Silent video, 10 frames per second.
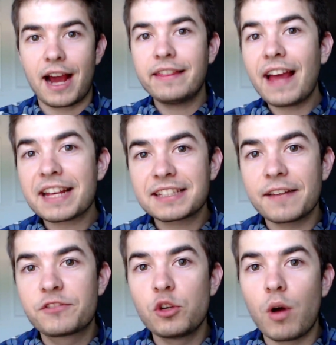I last
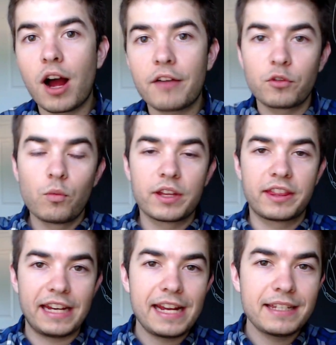left you off
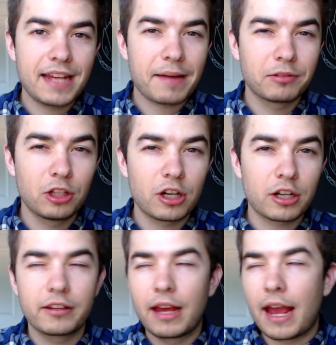with an in-depth
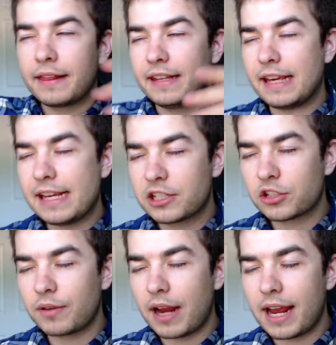look at the
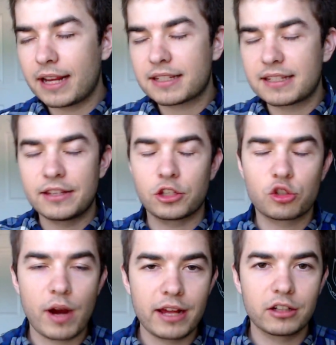Easter eggs in the
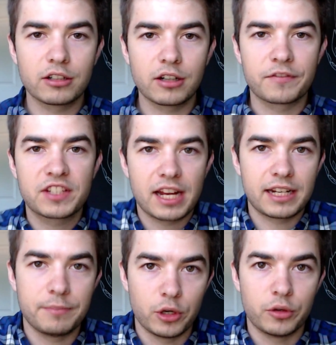trailer of Sun
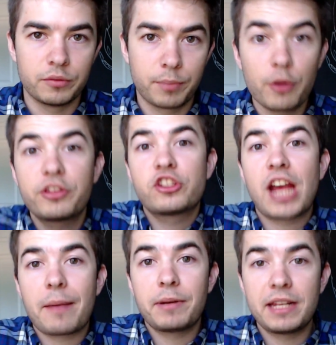and Moon, both the
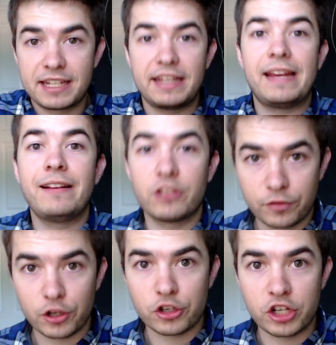Japanese and the English
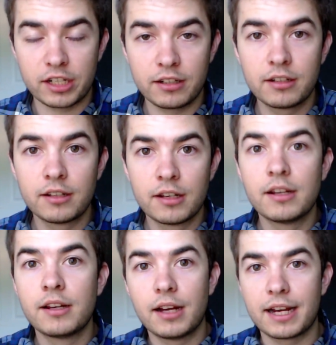version.
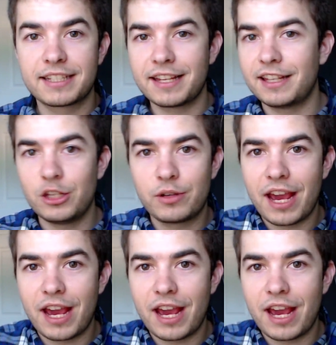I said the